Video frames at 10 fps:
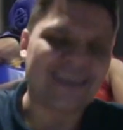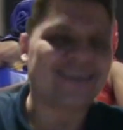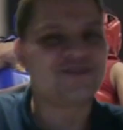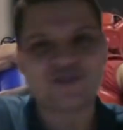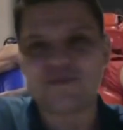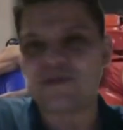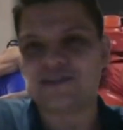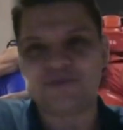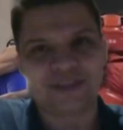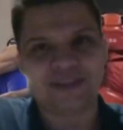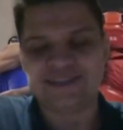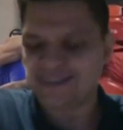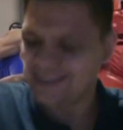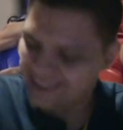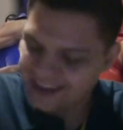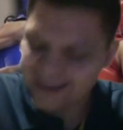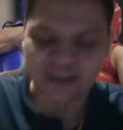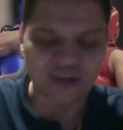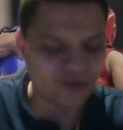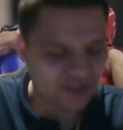you so much, Beatriz. Thank
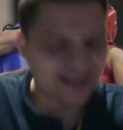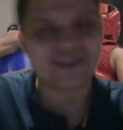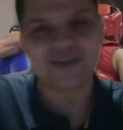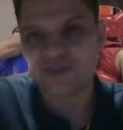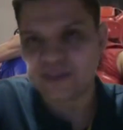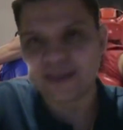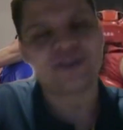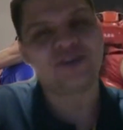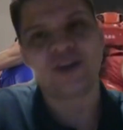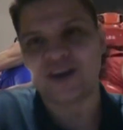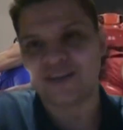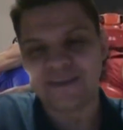you, thank you, thank you a lot.